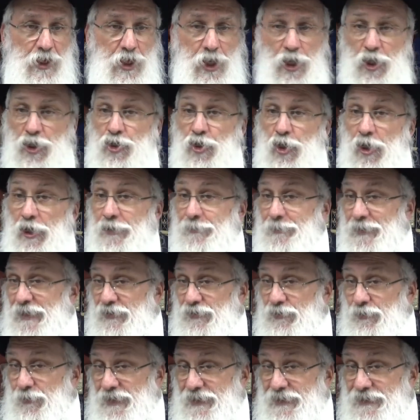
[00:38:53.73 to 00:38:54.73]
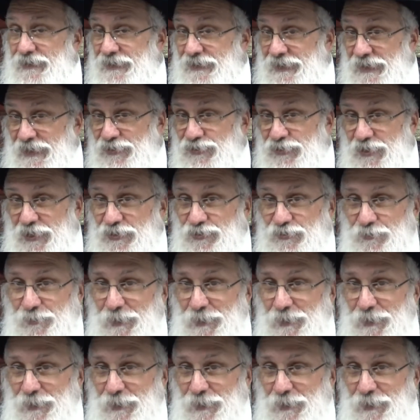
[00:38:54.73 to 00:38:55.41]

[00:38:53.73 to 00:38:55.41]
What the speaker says: A guy, by the way, cannot change